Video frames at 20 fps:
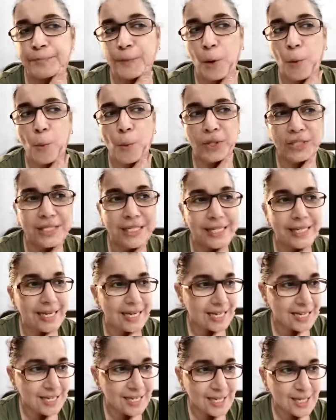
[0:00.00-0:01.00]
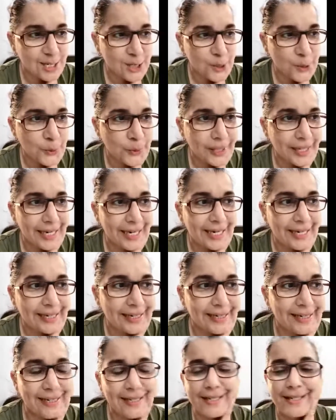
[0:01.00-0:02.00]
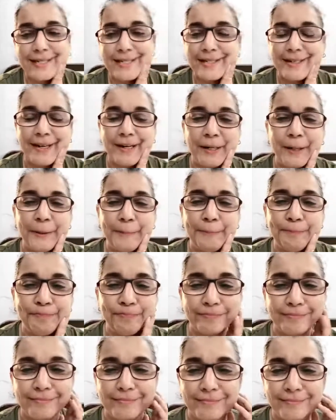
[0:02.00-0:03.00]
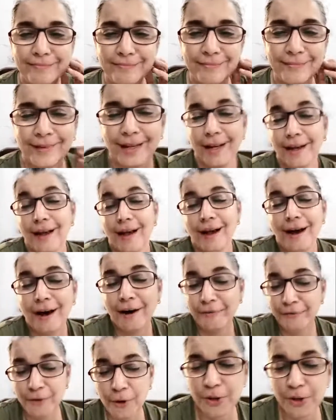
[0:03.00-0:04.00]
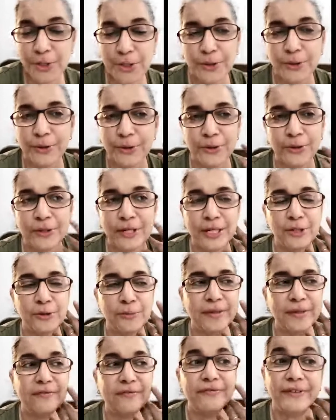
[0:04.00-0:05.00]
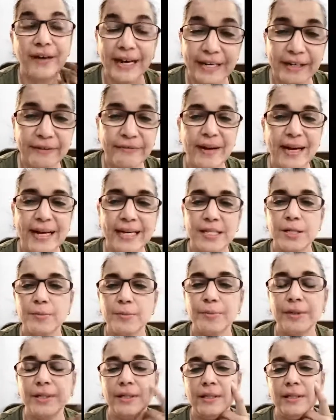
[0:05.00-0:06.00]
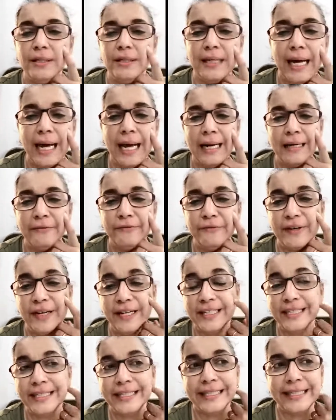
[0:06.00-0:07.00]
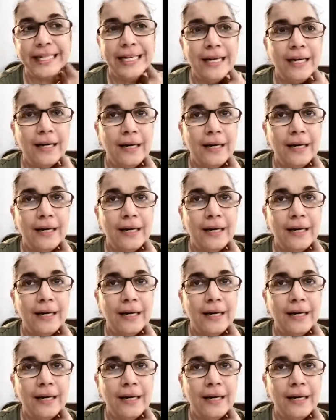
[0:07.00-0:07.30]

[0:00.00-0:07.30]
What skills you need is, of course, you need to be very flexible and very